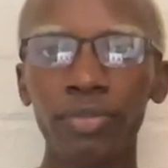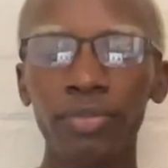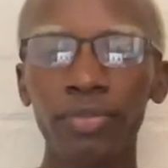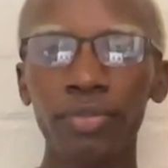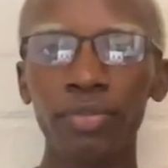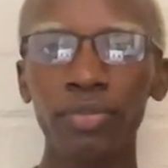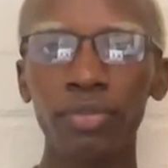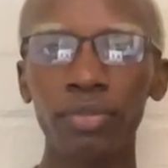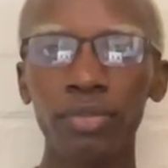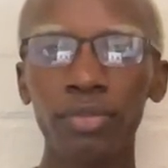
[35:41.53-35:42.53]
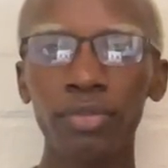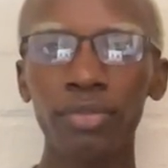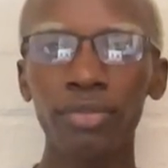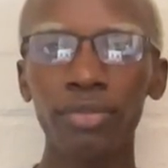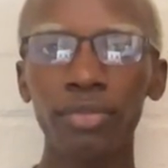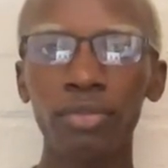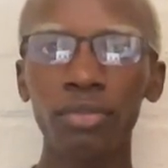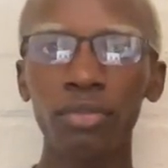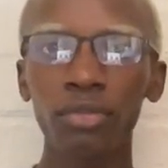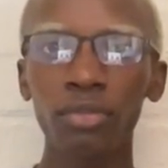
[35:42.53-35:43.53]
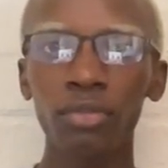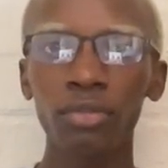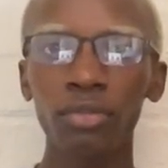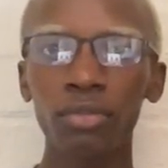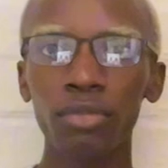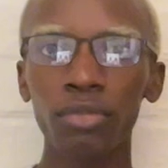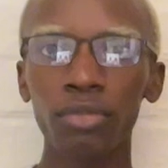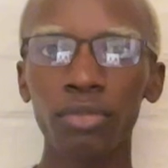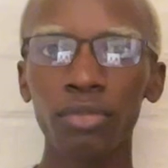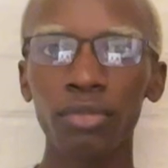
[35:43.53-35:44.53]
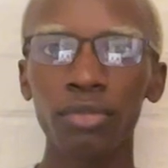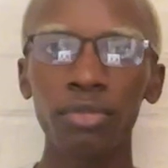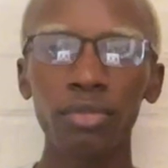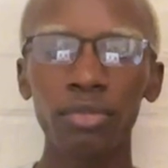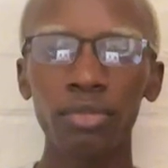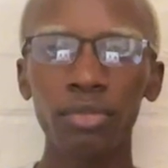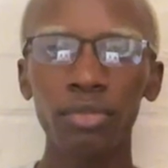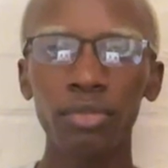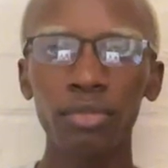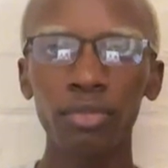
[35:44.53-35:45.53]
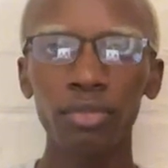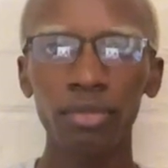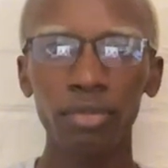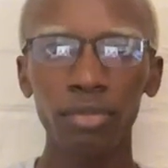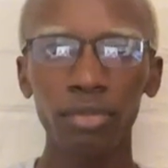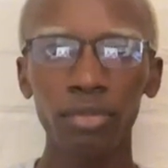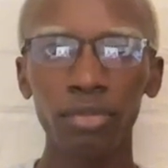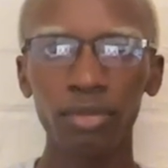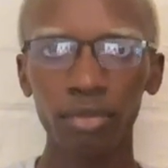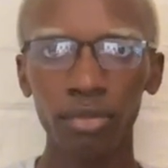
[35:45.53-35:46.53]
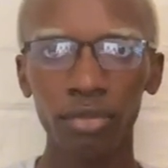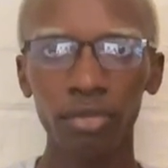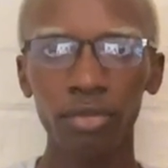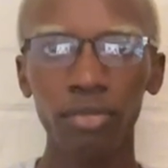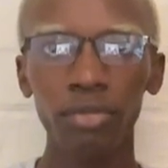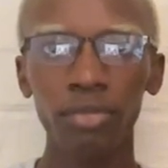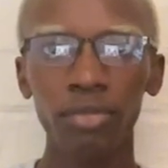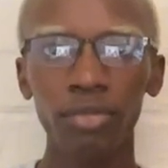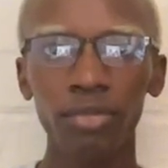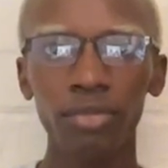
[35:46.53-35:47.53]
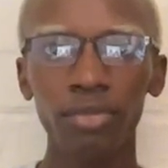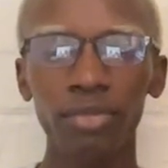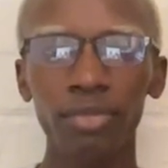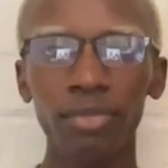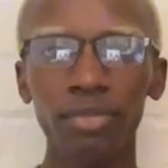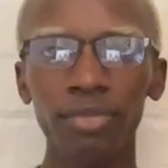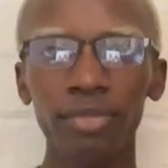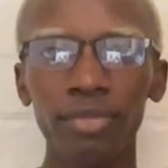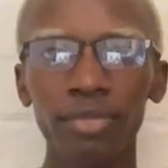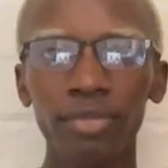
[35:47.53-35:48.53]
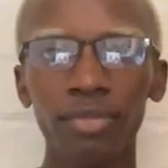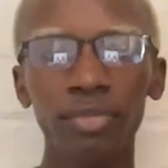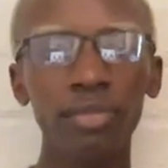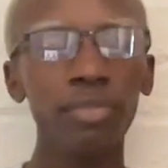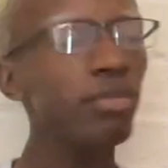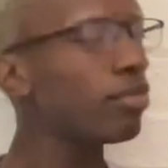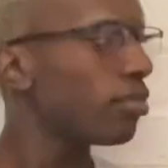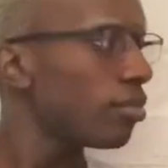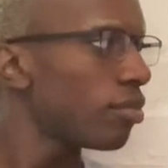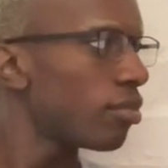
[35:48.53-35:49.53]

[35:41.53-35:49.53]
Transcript: No words are spoken by the person on screen.